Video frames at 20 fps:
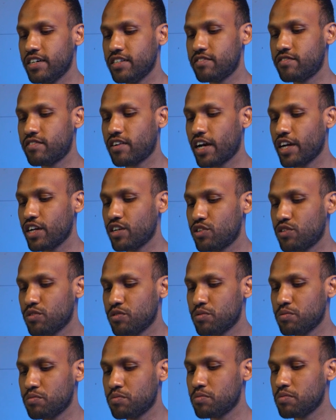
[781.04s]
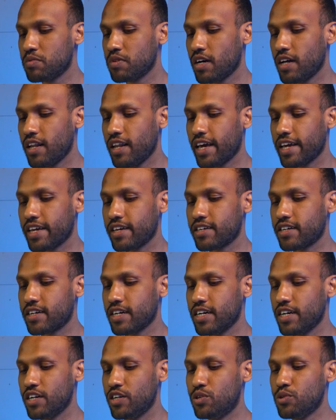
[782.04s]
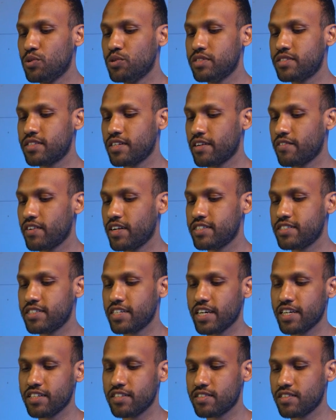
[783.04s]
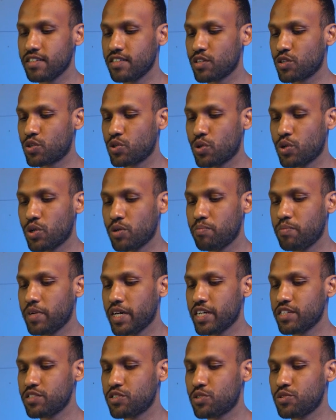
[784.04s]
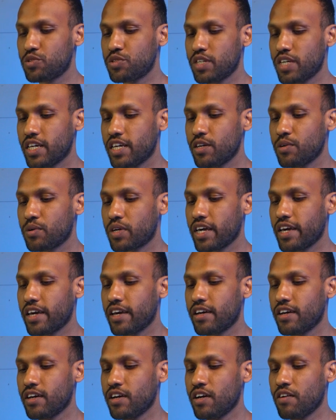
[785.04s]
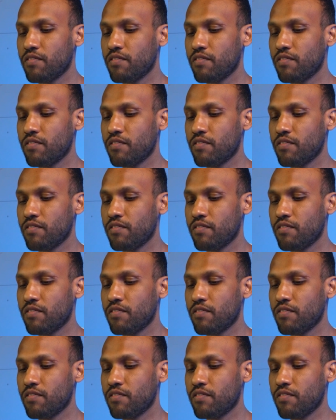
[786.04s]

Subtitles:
tried to do several changes in the code base to see, okay,